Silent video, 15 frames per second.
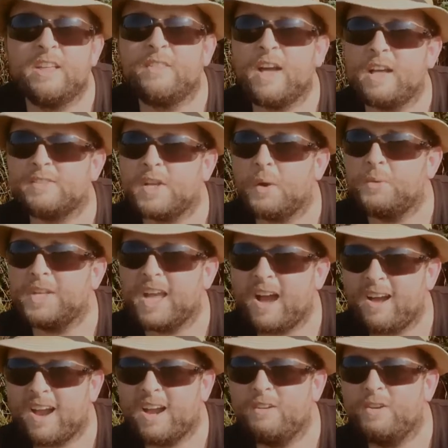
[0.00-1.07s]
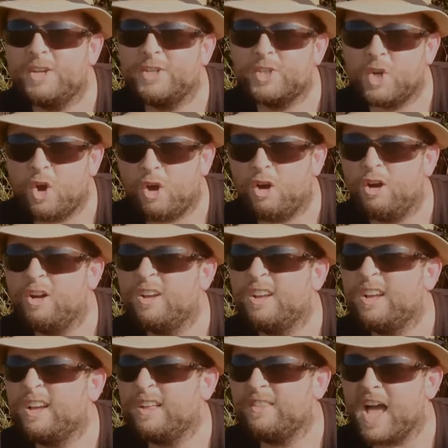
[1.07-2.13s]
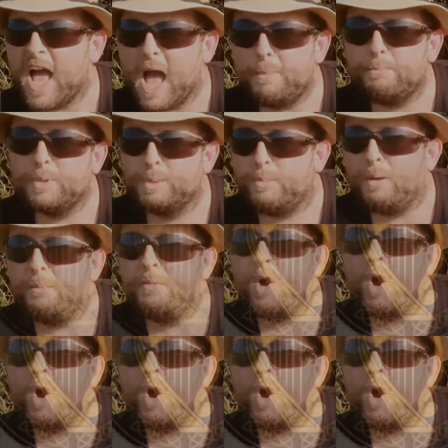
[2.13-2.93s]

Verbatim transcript: That's how the Irish got their emblem